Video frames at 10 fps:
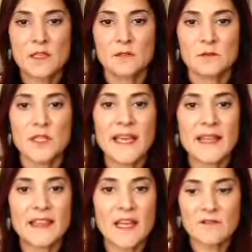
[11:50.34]
you
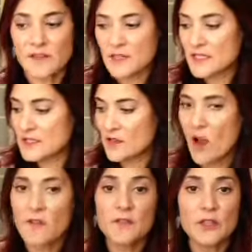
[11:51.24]
get that very
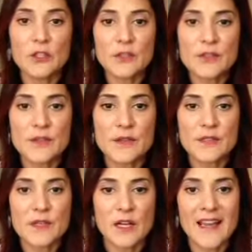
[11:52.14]
soft look, so
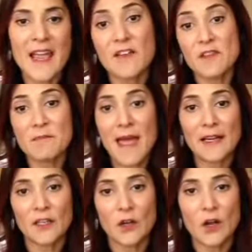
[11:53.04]
it's not a heavy matte
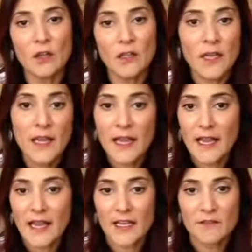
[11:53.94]
at all.
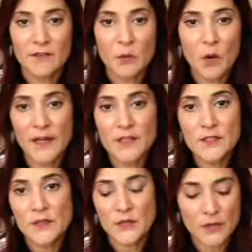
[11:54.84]
And if you wanted
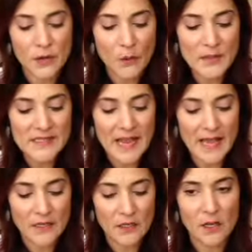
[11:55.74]
to, you can always
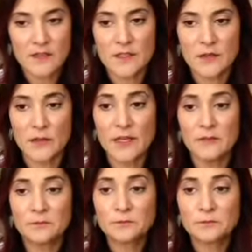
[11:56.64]
add gloss to it.